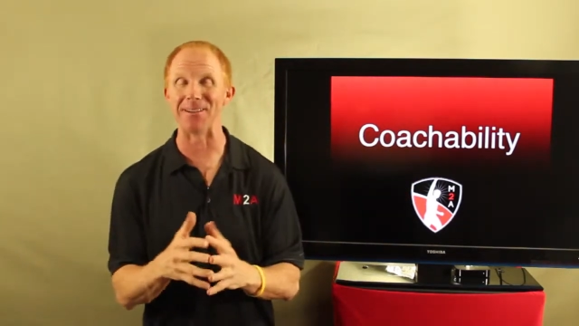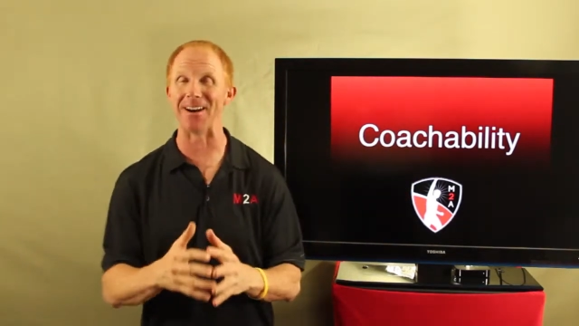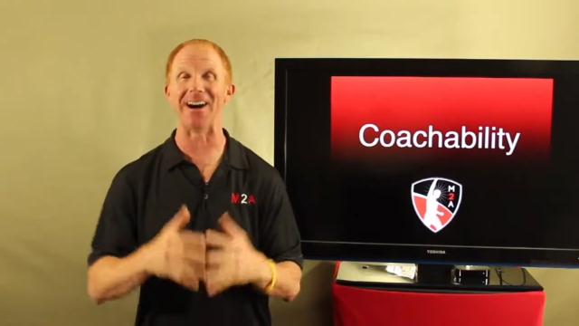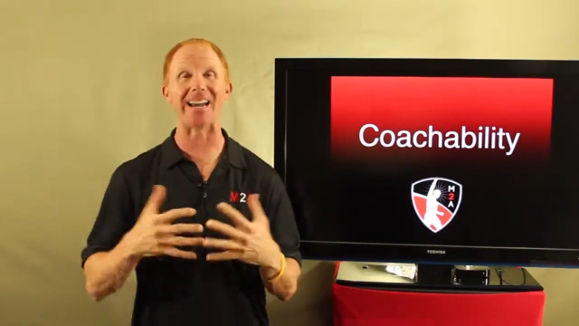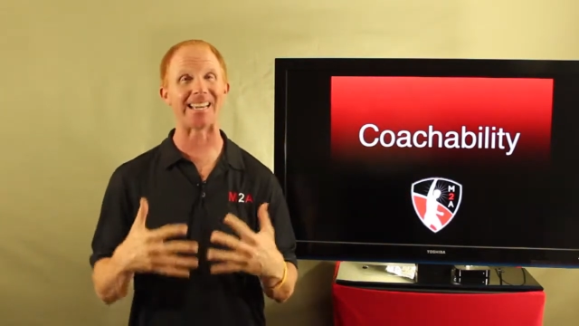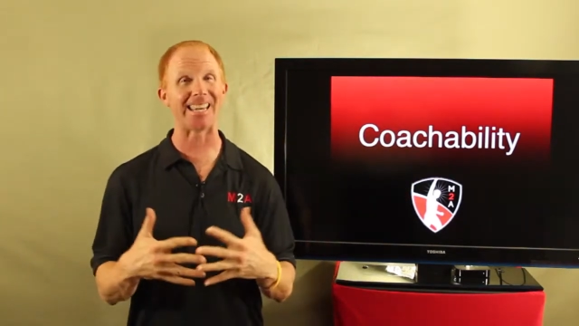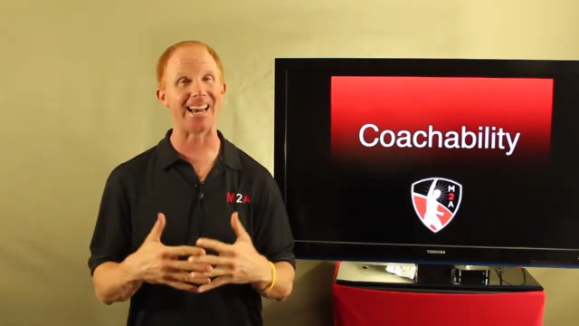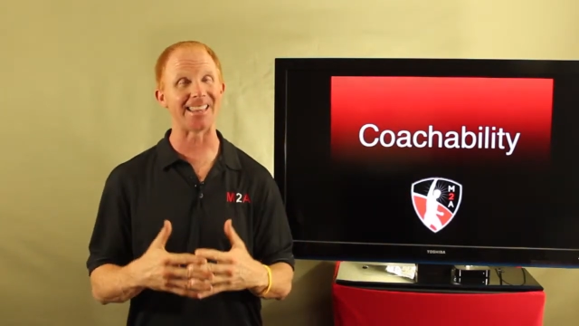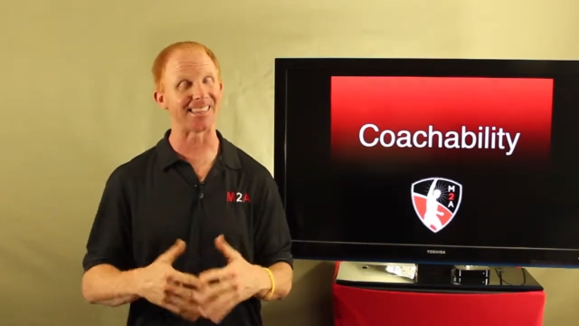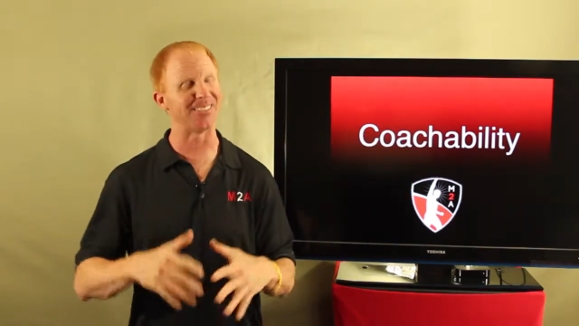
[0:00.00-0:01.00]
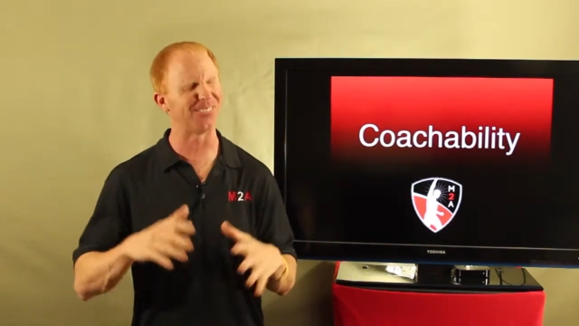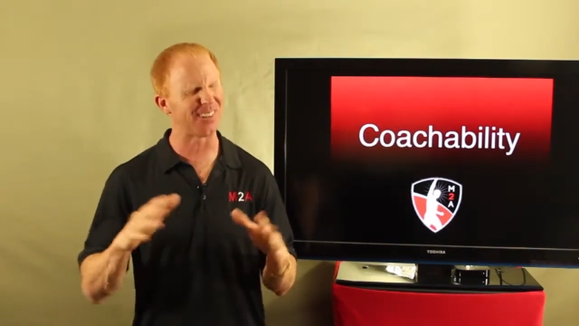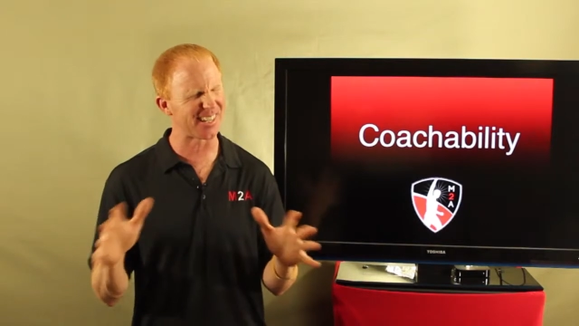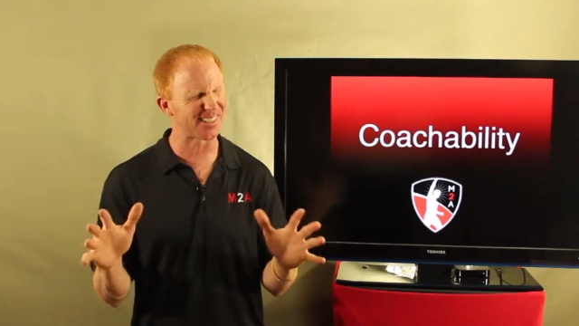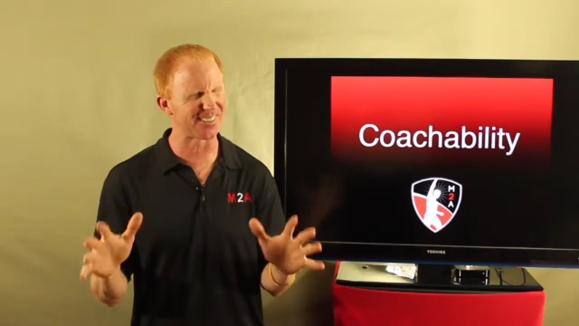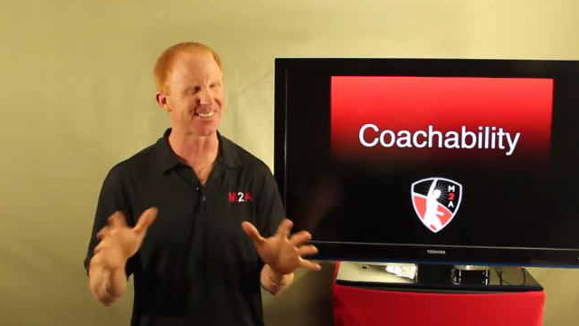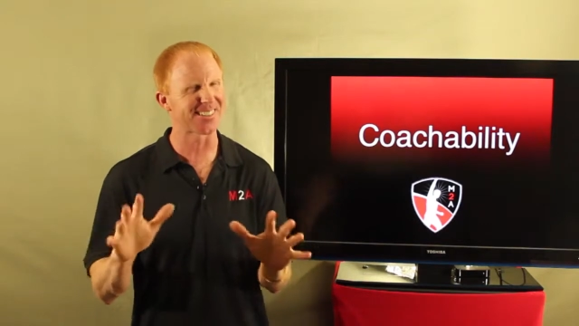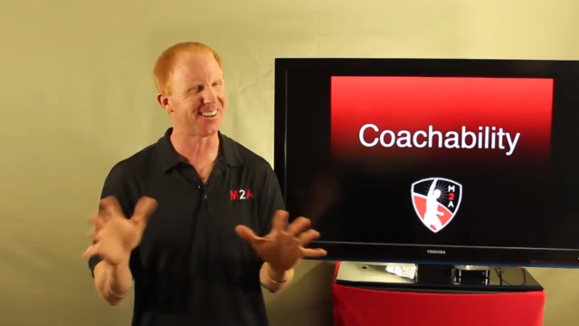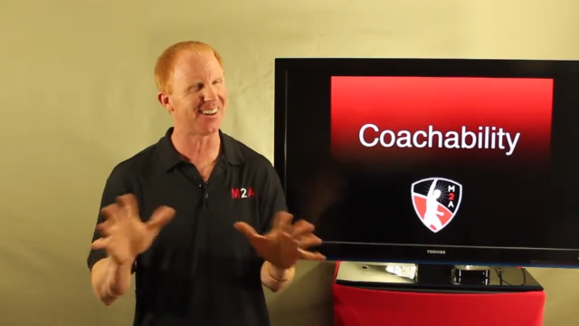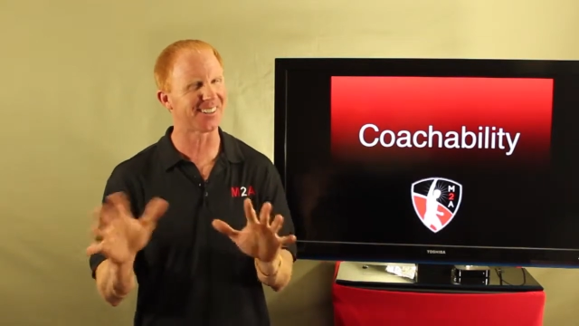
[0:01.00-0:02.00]
Now, I get that we adults
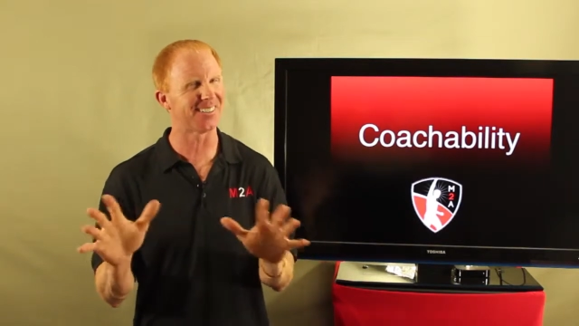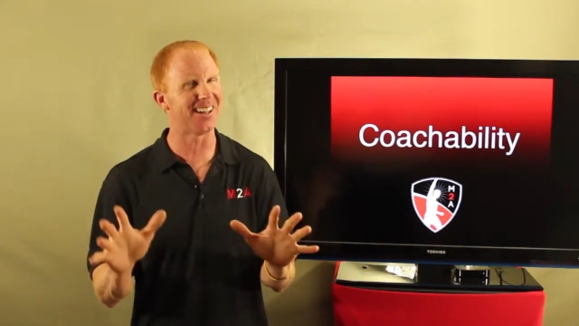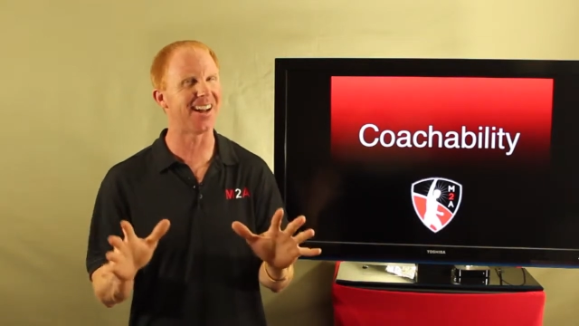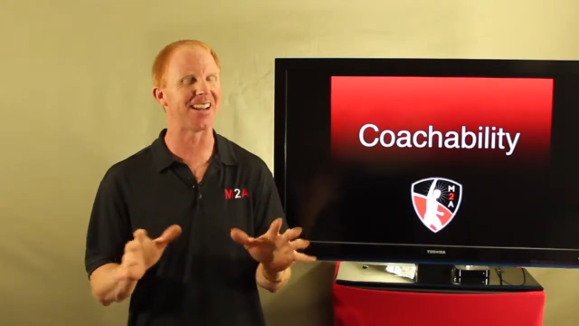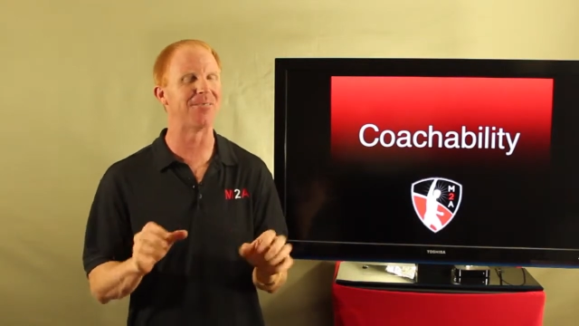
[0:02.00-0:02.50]
talk a lot